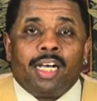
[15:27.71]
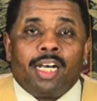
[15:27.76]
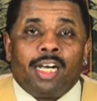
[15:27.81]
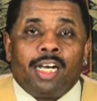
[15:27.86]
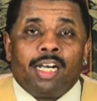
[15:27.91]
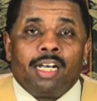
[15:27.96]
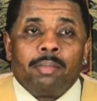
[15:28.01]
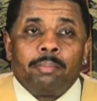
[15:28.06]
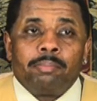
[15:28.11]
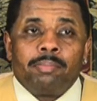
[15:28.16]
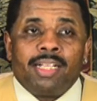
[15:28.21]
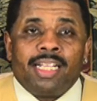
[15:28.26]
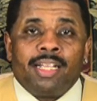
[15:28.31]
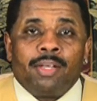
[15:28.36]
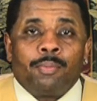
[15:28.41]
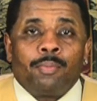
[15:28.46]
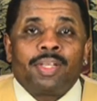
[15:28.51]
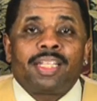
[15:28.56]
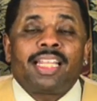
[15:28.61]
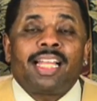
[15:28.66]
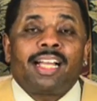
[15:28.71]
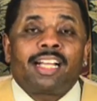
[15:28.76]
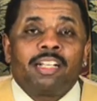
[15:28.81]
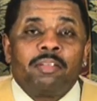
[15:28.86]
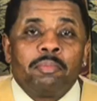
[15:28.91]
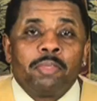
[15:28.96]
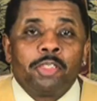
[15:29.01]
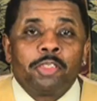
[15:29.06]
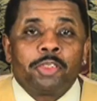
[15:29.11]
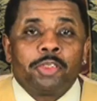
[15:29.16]
And with our
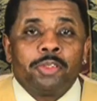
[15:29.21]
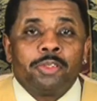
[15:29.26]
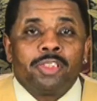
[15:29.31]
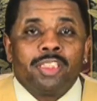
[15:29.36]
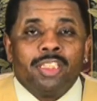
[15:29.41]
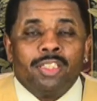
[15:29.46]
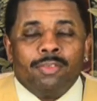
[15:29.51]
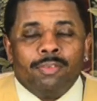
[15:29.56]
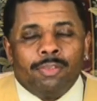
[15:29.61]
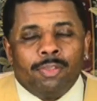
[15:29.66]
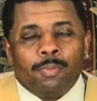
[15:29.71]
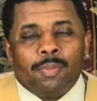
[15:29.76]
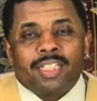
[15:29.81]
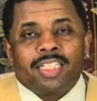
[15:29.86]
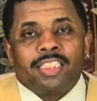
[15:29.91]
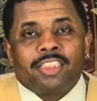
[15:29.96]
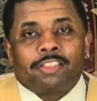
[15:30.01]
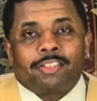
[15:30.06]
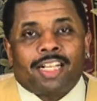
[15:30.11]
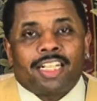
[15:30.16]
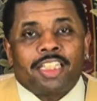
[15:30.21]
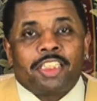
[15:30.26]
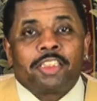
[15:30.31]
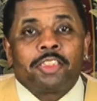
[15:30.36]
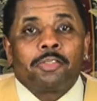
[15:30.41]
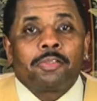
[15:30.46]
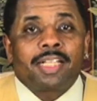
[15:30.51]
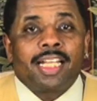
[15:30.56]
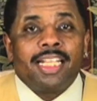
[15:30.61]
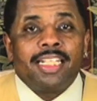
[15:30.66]
commercials, we want to try to
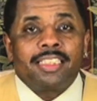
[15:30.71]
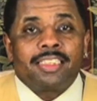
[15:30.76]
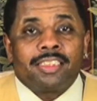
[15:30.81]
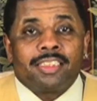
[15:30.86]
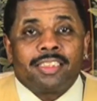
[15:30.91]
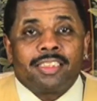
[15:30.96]
showcase